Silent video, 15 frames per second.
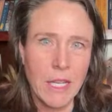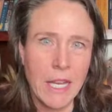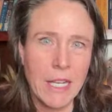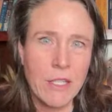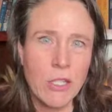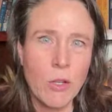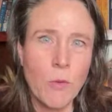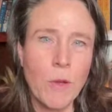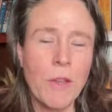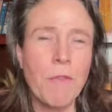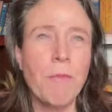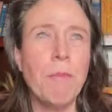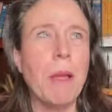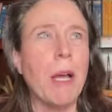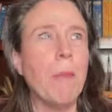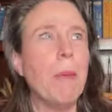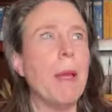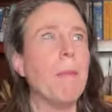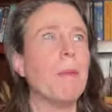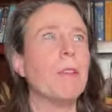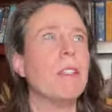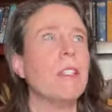And so if bell
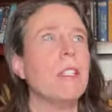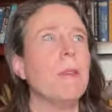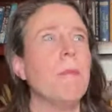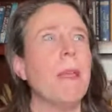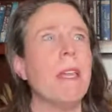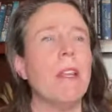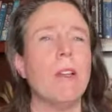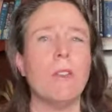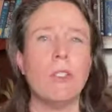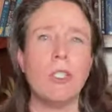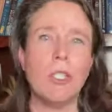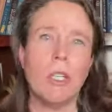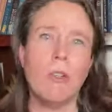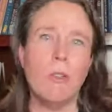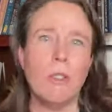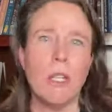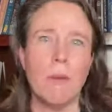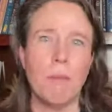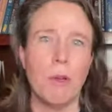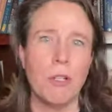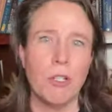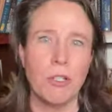peppers and tomatoes shows
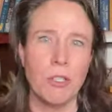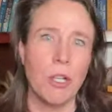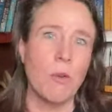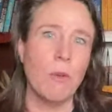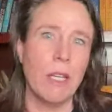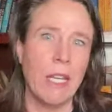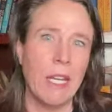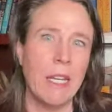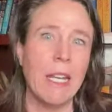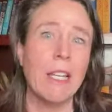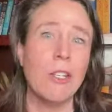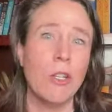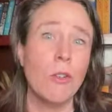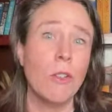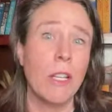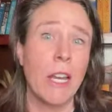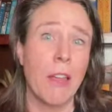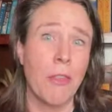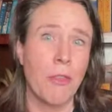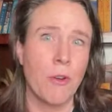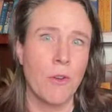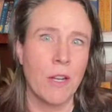up on your don't eat, it's usually a
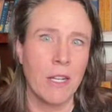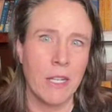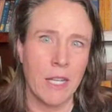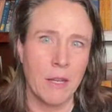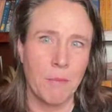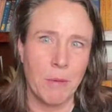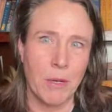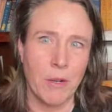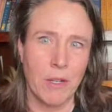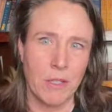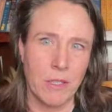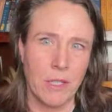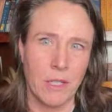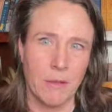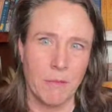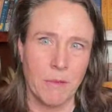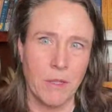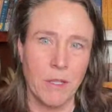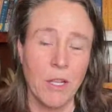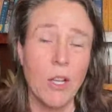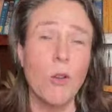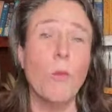30-day period of time,
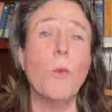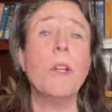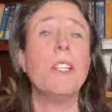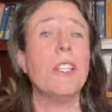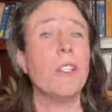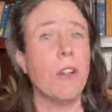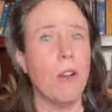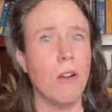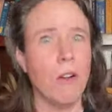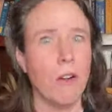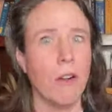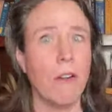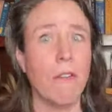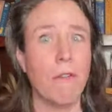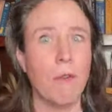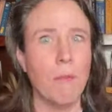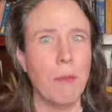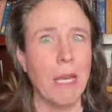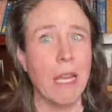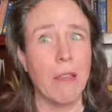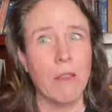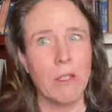which is hard for
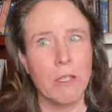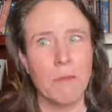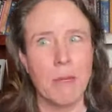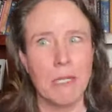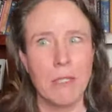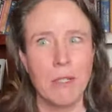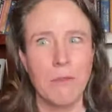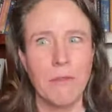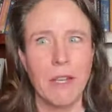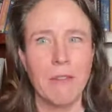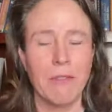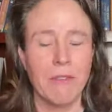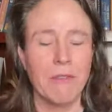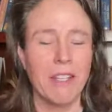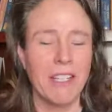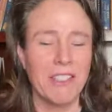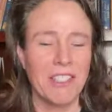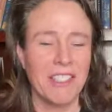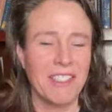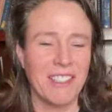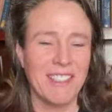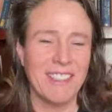me. Those are my two favorite
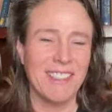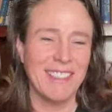veggies.